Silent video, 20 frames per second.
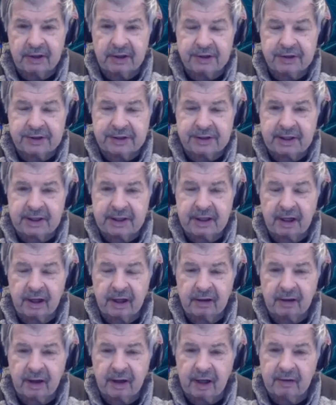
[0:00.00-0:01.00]
You see,
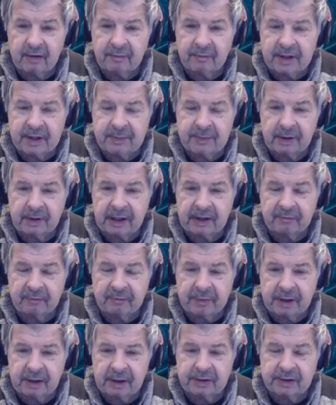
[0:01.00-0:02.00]
a lot of people
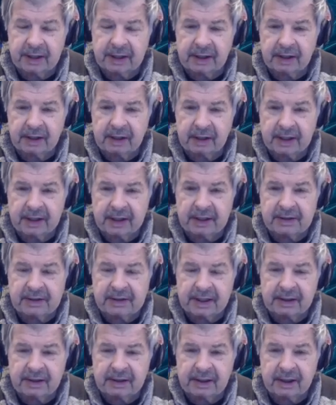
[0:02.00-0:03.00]
have built data lakes,
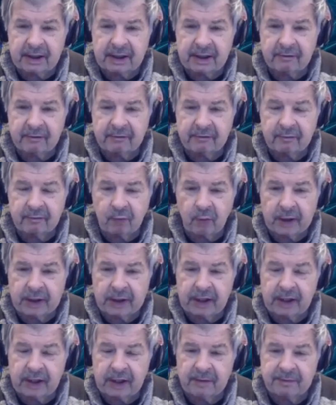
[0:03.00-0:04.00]
and they're
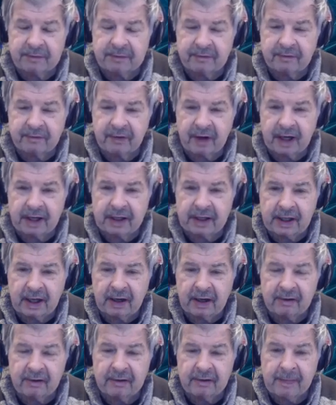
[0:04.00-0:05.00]
waking up to find
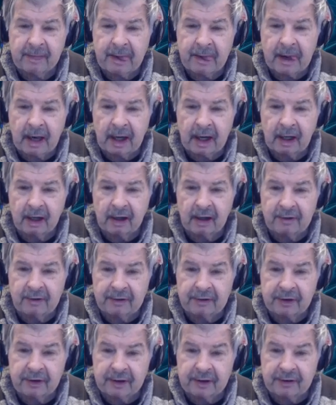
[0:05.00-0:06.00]
out
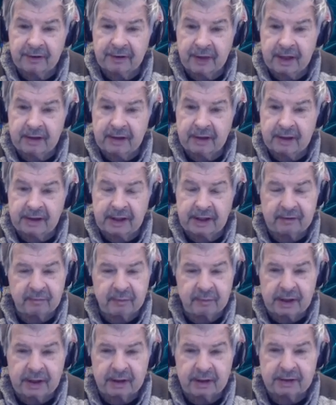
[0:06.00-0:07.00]
that the thing that they
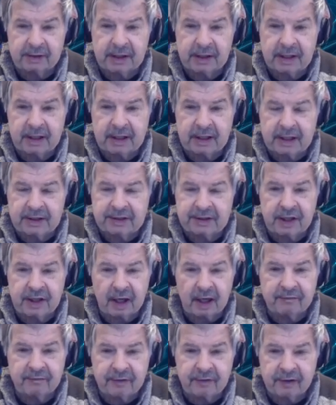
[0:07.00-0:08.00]
built is
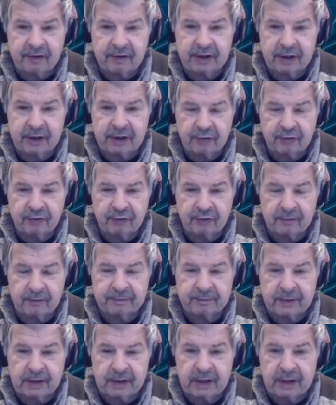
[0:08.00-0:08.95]
not very useful.